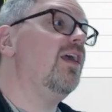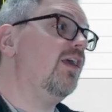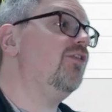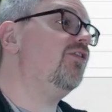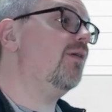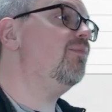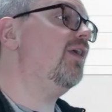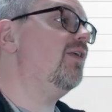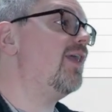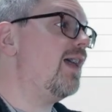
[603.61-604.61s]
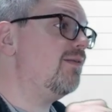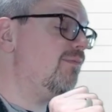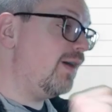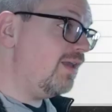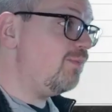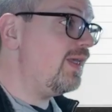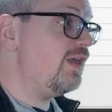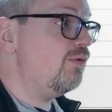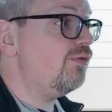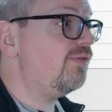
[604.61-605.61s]
is something that might be
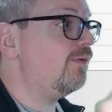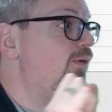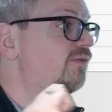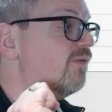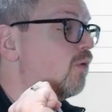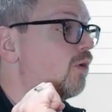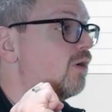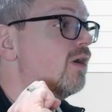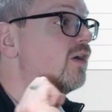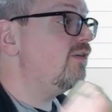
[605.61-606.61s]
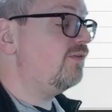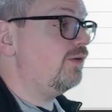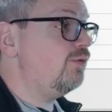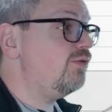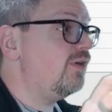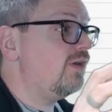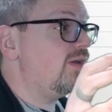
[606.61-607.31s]
useful for flute